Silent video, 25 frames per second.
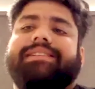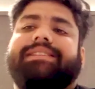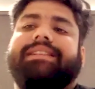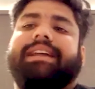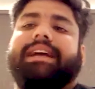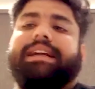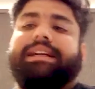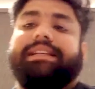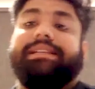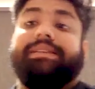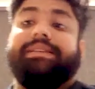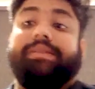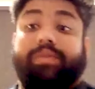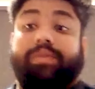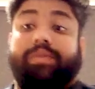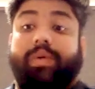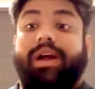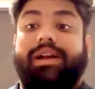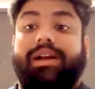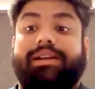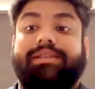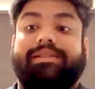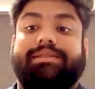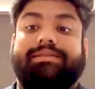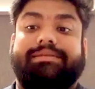That is
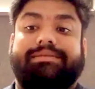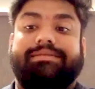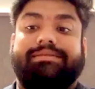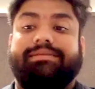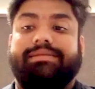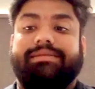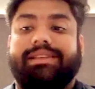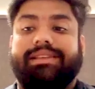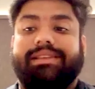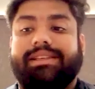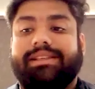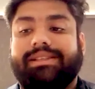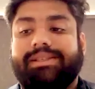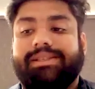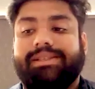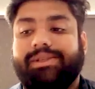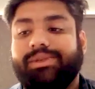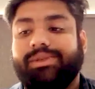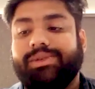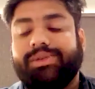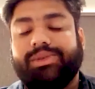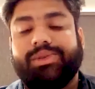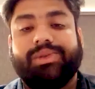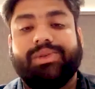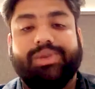what
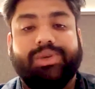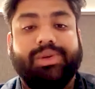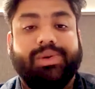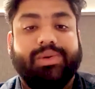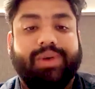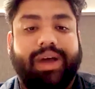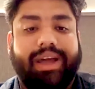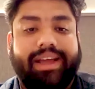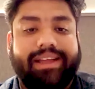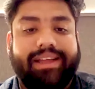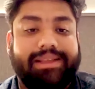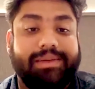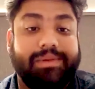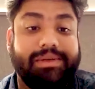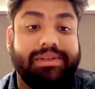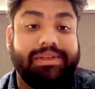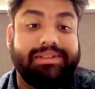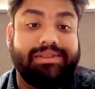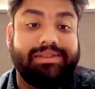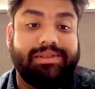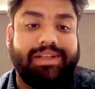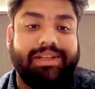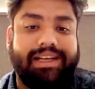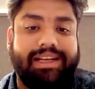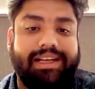you should do, I think.
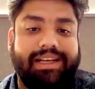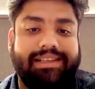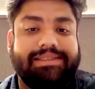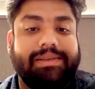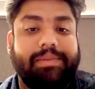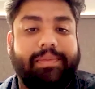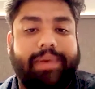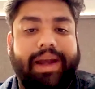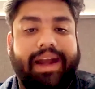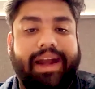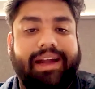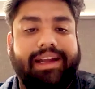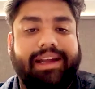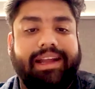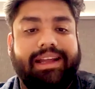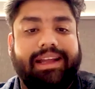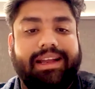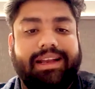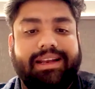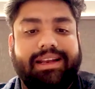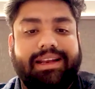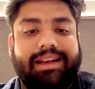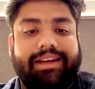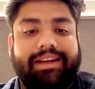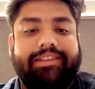So that's a
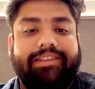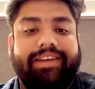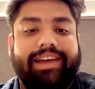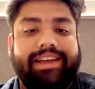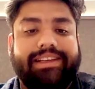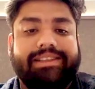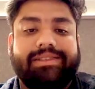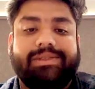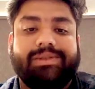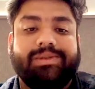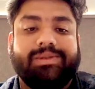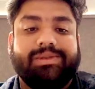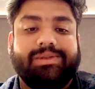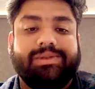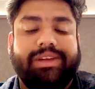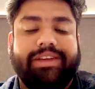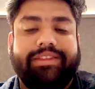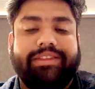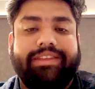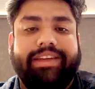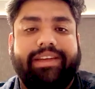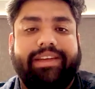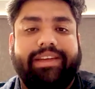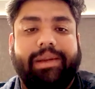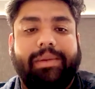practical advice to
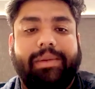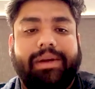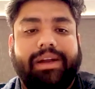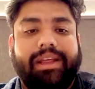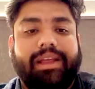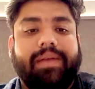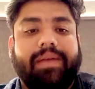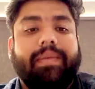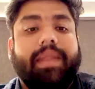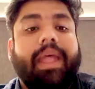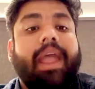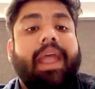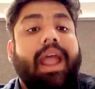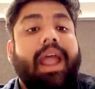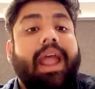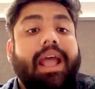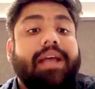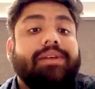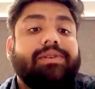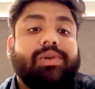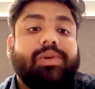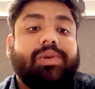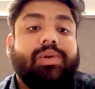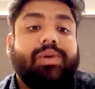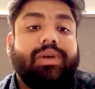give anybody.
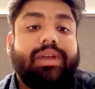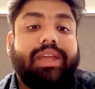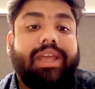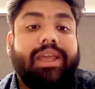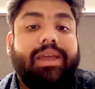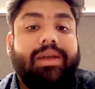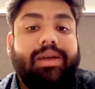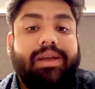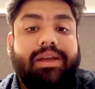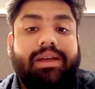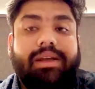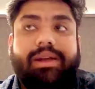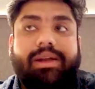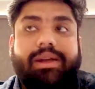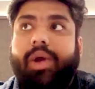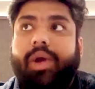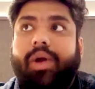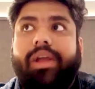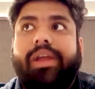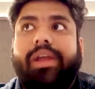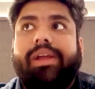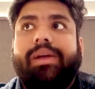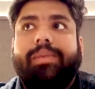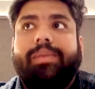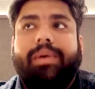So
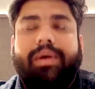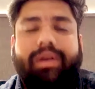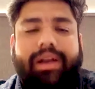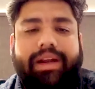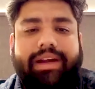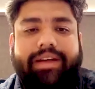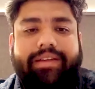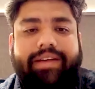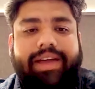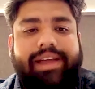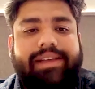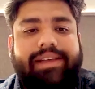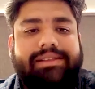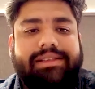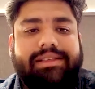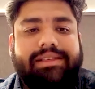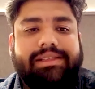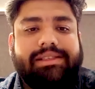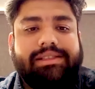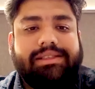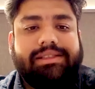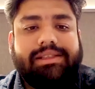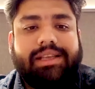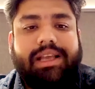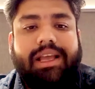talking about
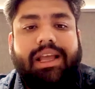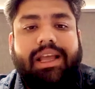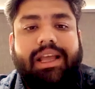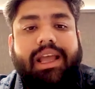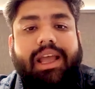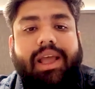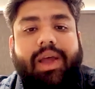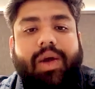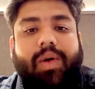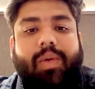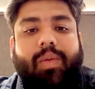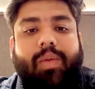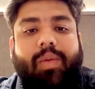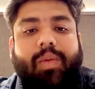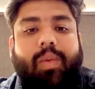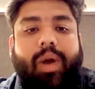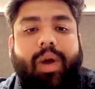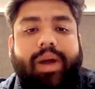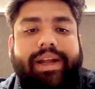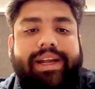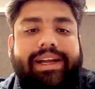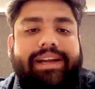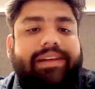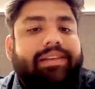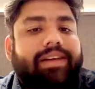advices,
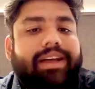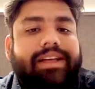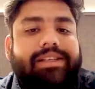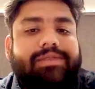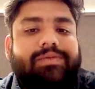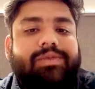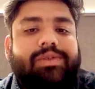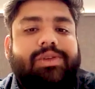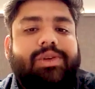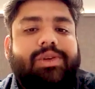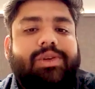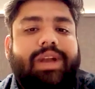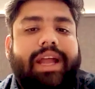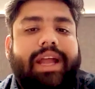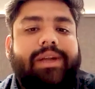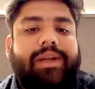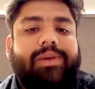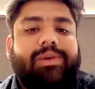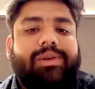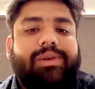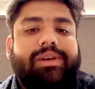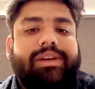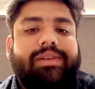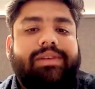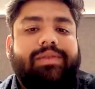what advice would you like
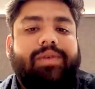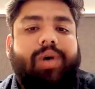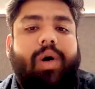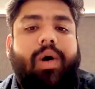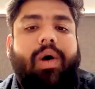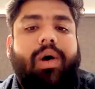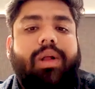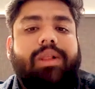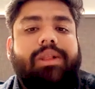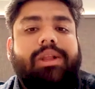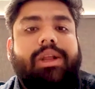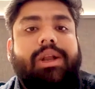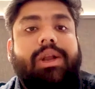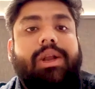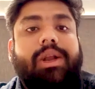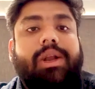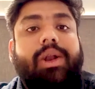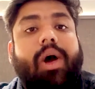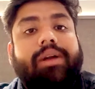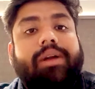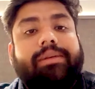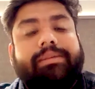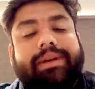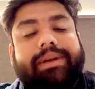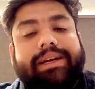to give all the
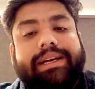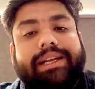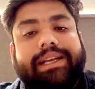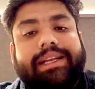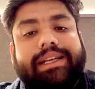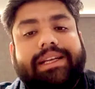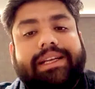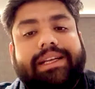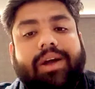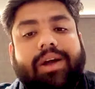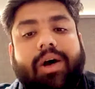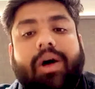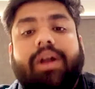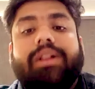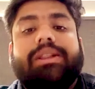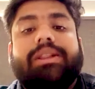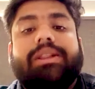budding